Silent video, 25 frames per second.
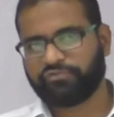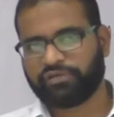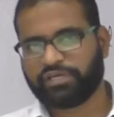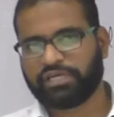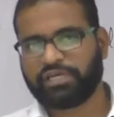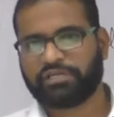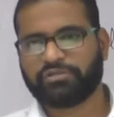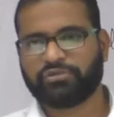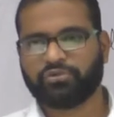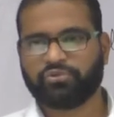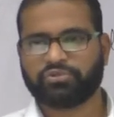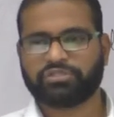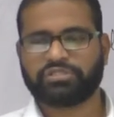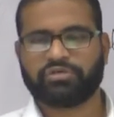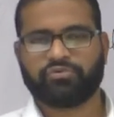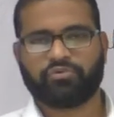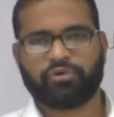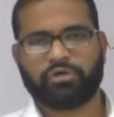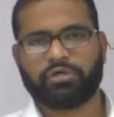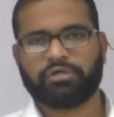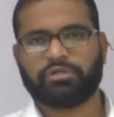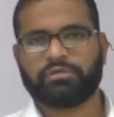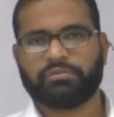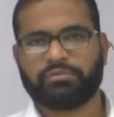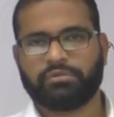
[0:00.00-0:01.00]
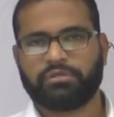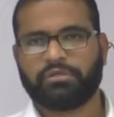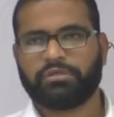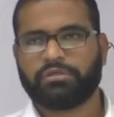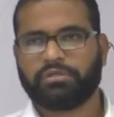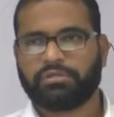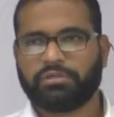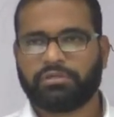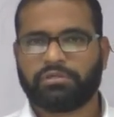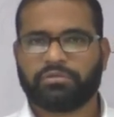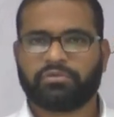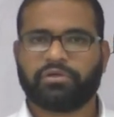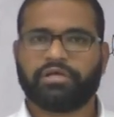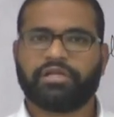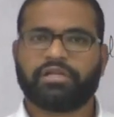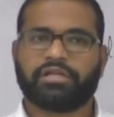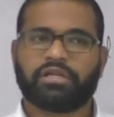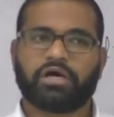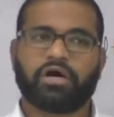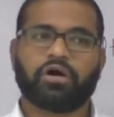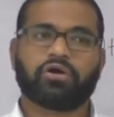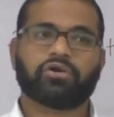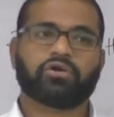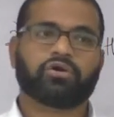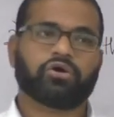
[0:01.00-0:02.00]
we can use the word, okay,
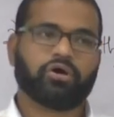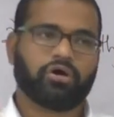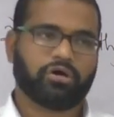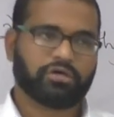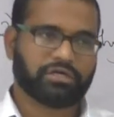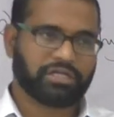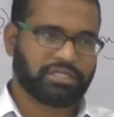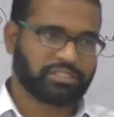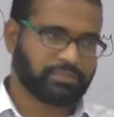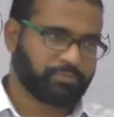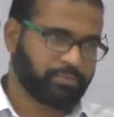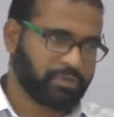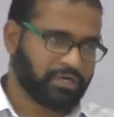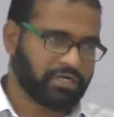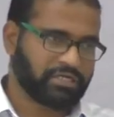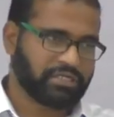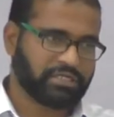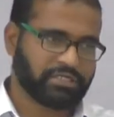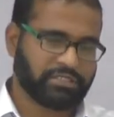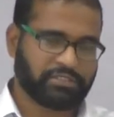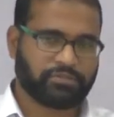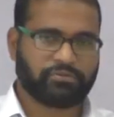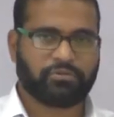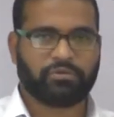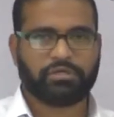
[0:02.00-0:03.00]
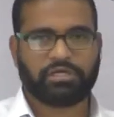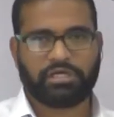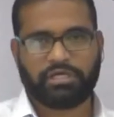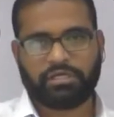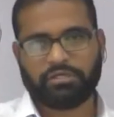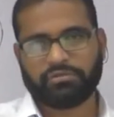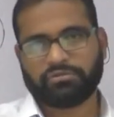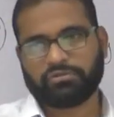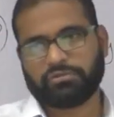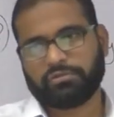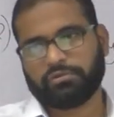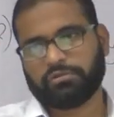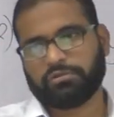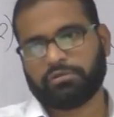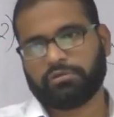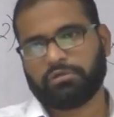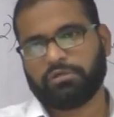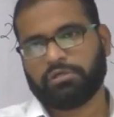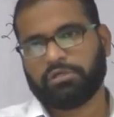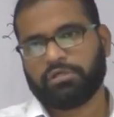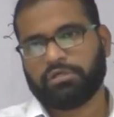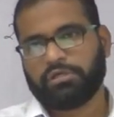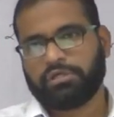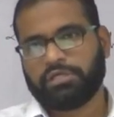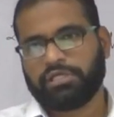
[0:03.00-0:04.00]
non-Congress parties, okay,
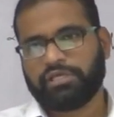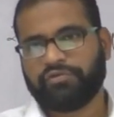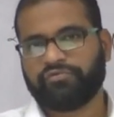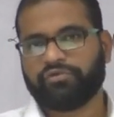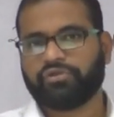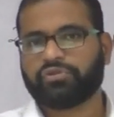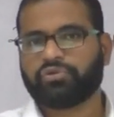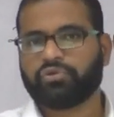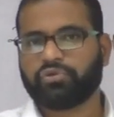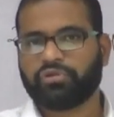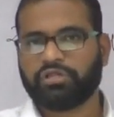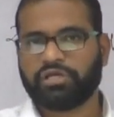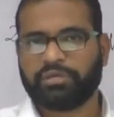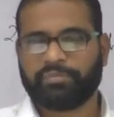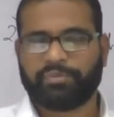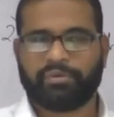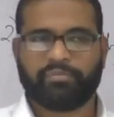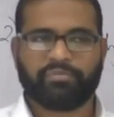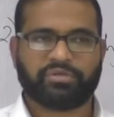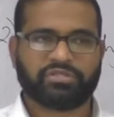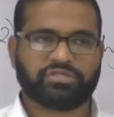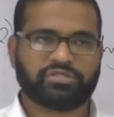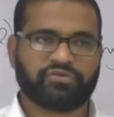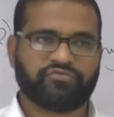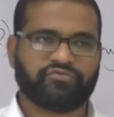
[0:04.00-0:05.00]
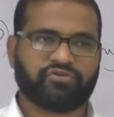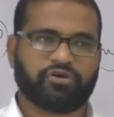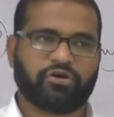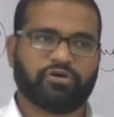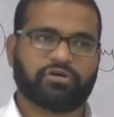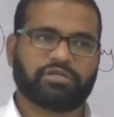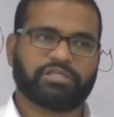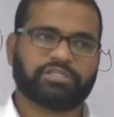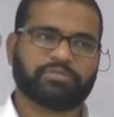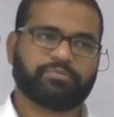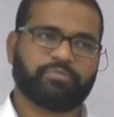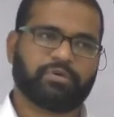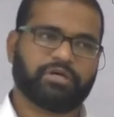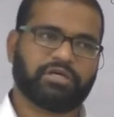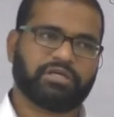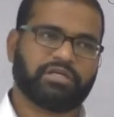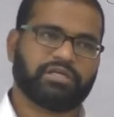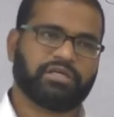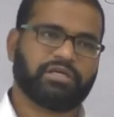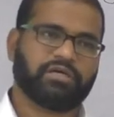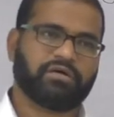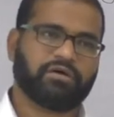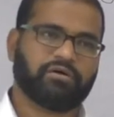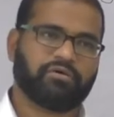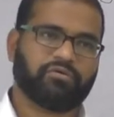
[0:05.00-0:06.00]
so even though the members of Congress
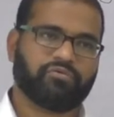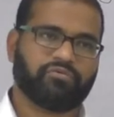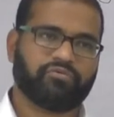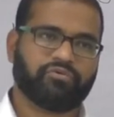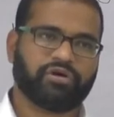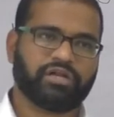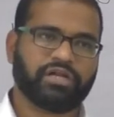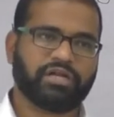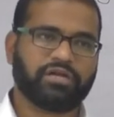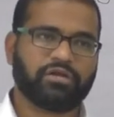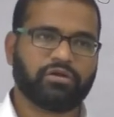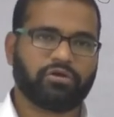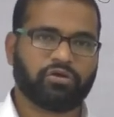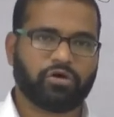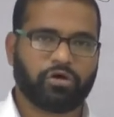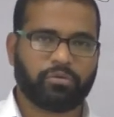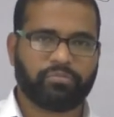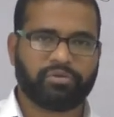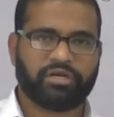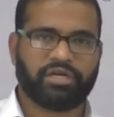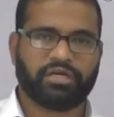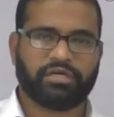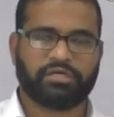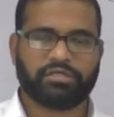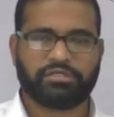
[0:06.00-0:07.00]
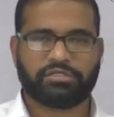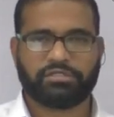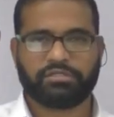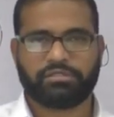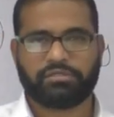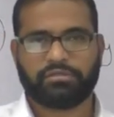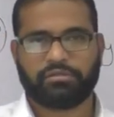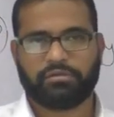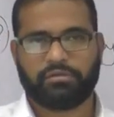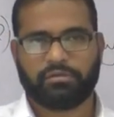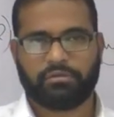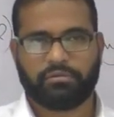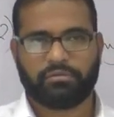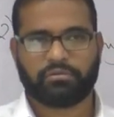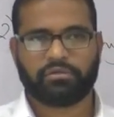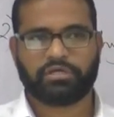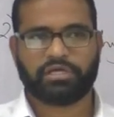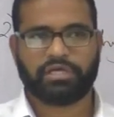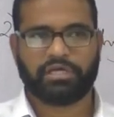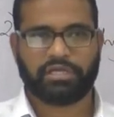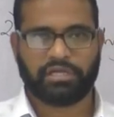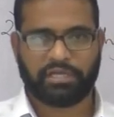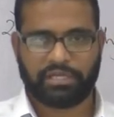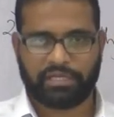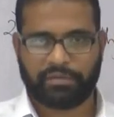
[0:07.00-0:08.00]
party were in dominant
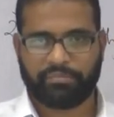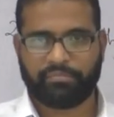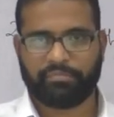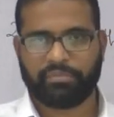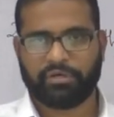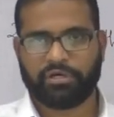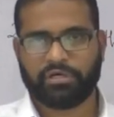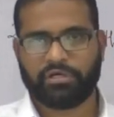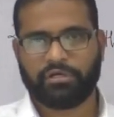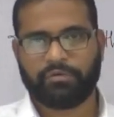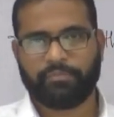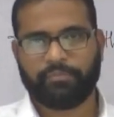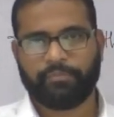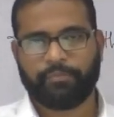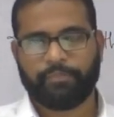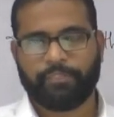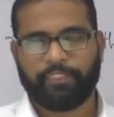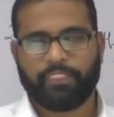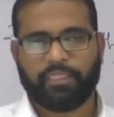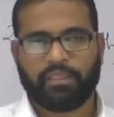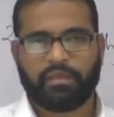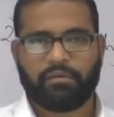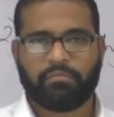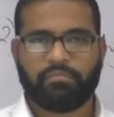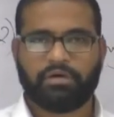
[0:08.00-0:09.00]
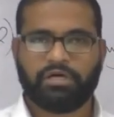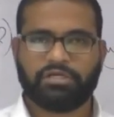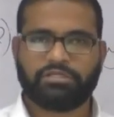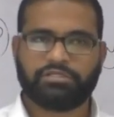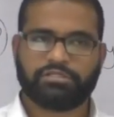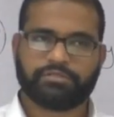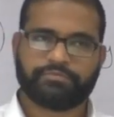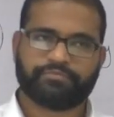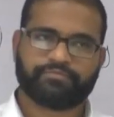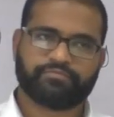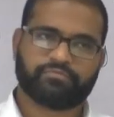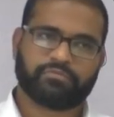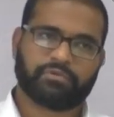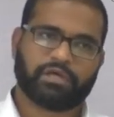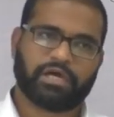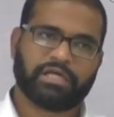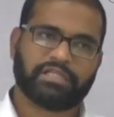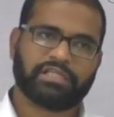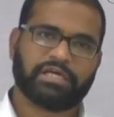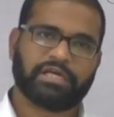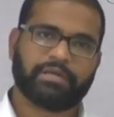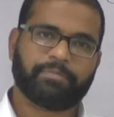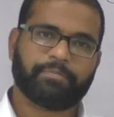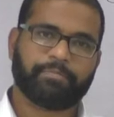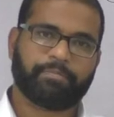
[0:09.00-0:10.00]
okay, in number. But
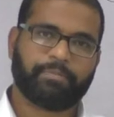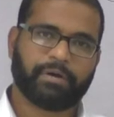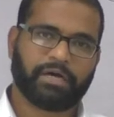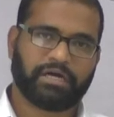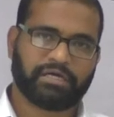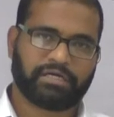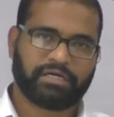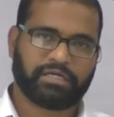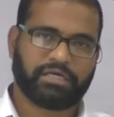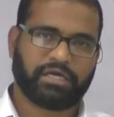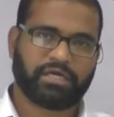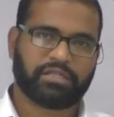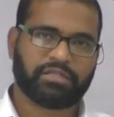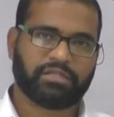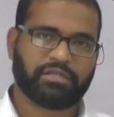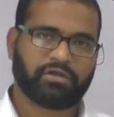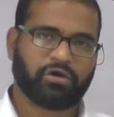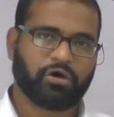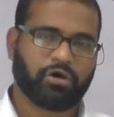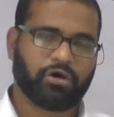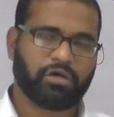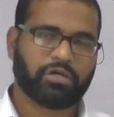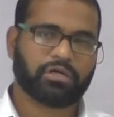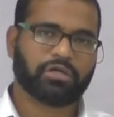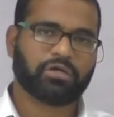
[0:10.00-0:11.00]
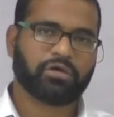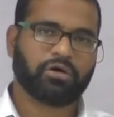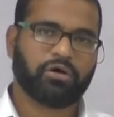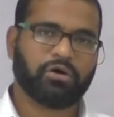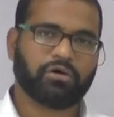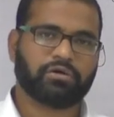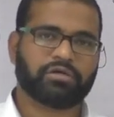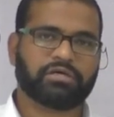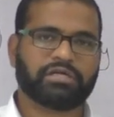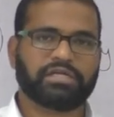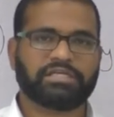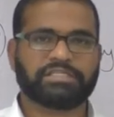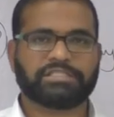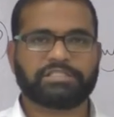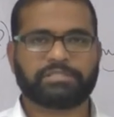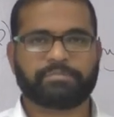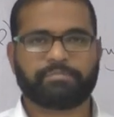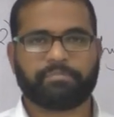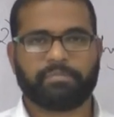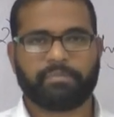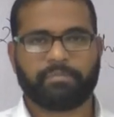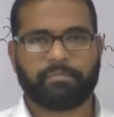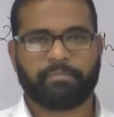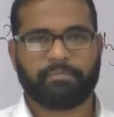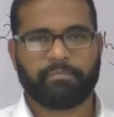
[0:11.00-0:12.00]
other party, uh, non-Congress
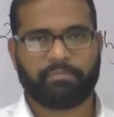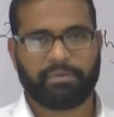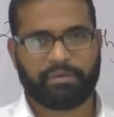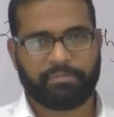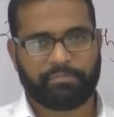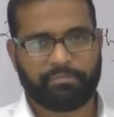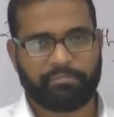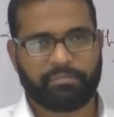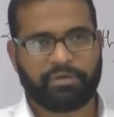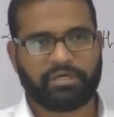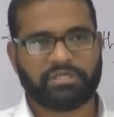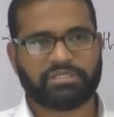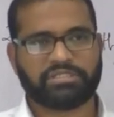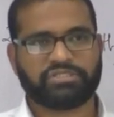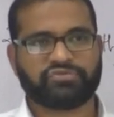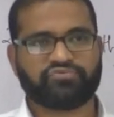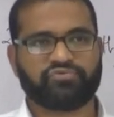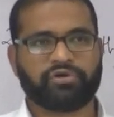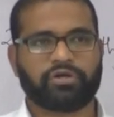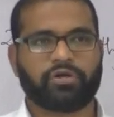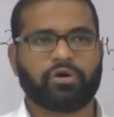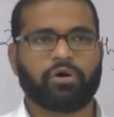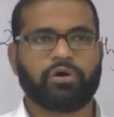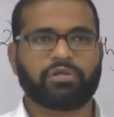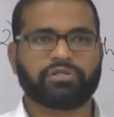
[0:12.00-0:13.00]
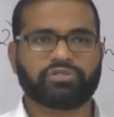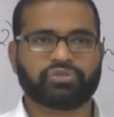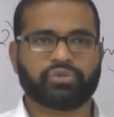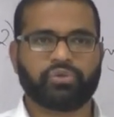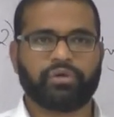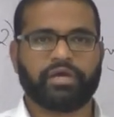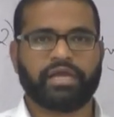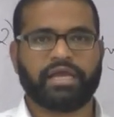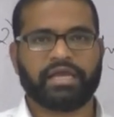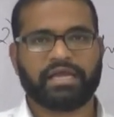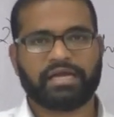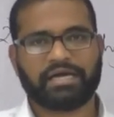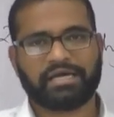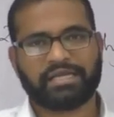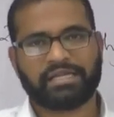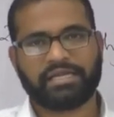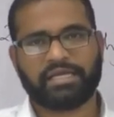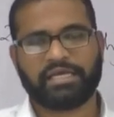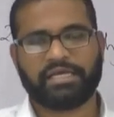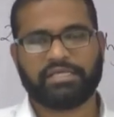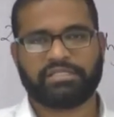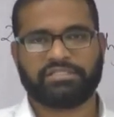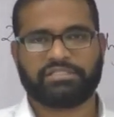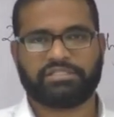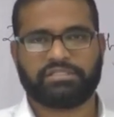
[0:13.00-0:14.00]
members were also
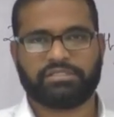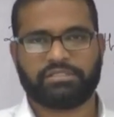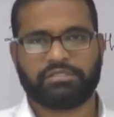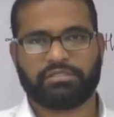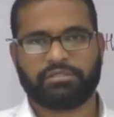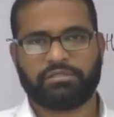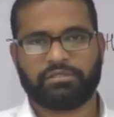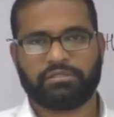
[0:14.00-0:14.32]
encouraged